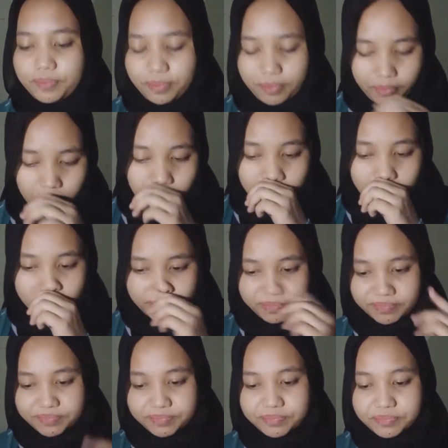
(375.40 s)

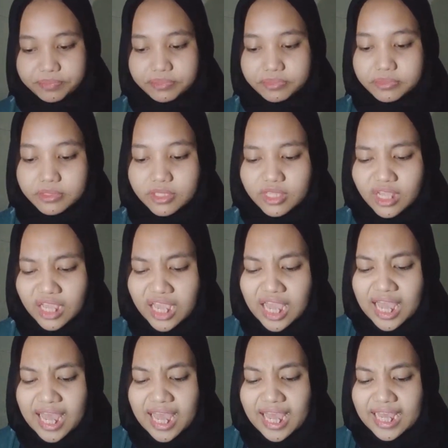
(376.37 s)

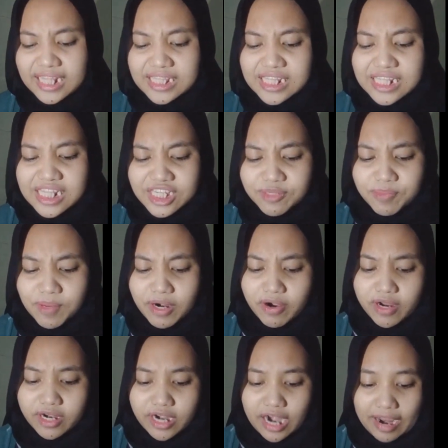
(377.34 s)
In the last
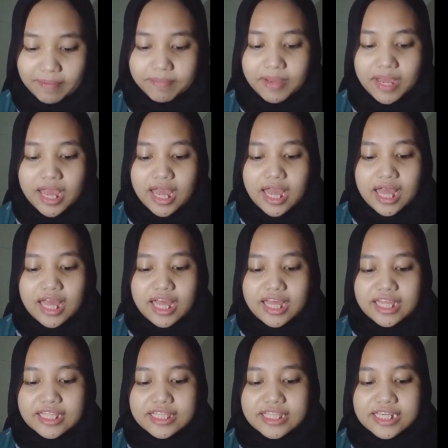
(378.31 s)
paragraph,
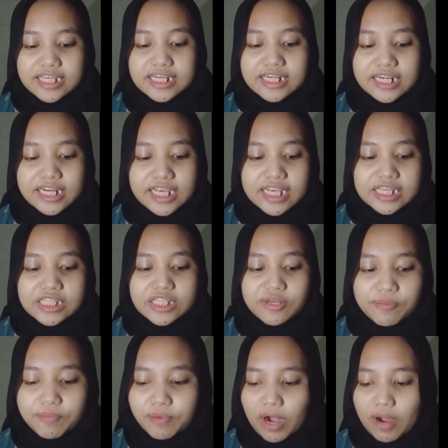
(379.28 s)
there is a
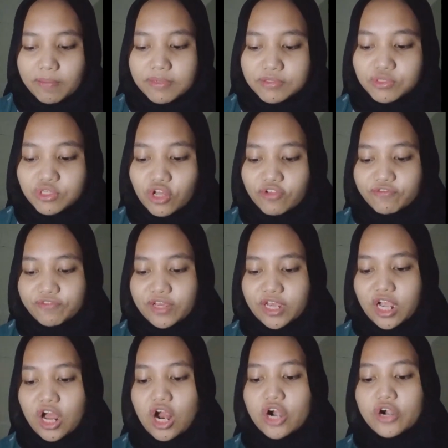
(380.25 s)
problem
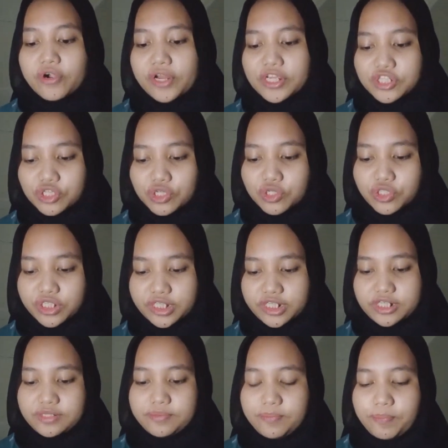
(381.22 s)
solving a
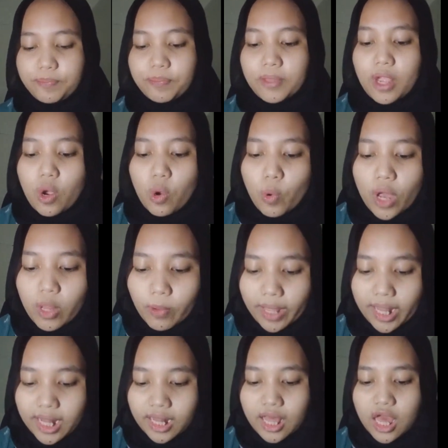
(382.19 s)
resolution.
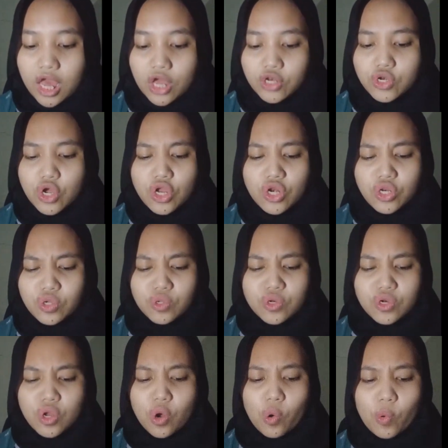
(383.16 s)
Well, don't you
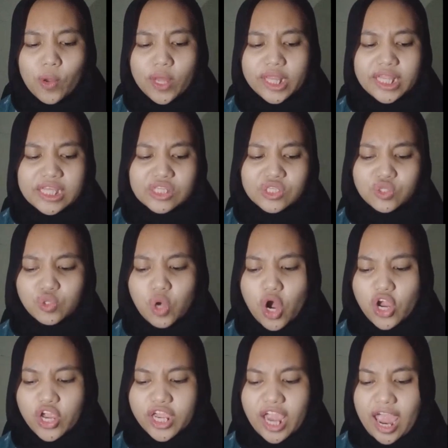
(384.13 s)
know what is
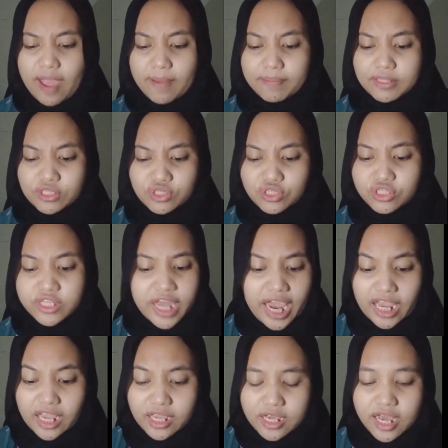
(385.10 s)
going to happen
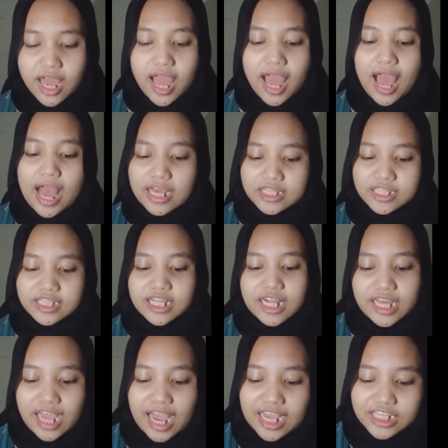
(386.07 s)
today? Asked
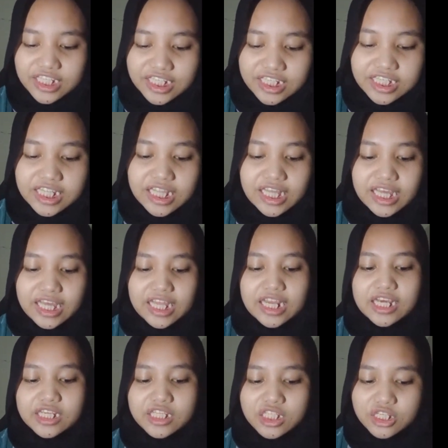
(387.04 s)
Kancil in
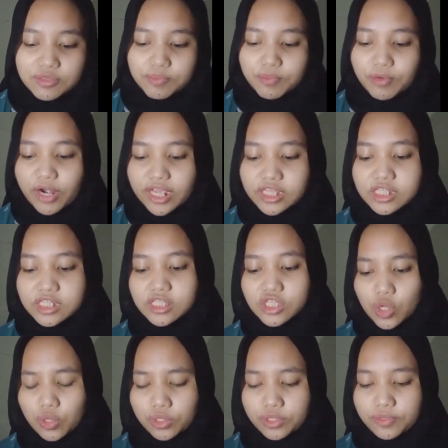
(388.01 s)
a surprised
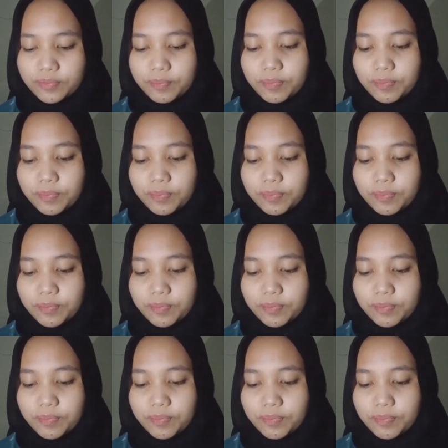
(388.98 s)
tone.